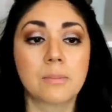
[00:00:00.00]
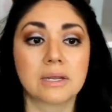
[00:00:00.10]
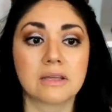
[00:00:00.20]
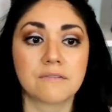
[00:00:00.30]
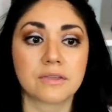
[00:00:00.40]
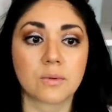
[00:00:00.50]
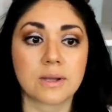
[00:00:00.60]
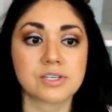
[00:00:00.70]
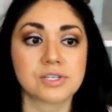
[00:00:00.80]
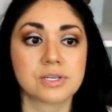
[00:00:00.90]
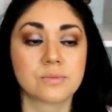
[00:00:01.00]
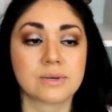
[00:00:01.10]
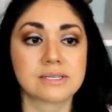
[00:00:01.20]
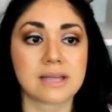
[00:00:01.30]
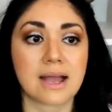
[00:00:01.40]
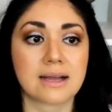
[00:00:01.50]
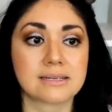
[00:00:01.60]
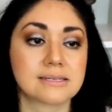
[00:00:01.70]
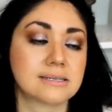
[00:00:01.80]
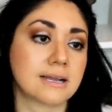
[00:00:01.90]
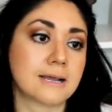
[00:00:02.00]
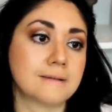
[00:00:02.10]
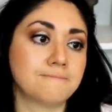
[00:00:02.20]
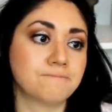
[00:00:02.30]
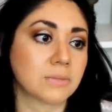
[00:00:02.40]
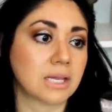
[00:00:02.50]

but if the question was asked, um,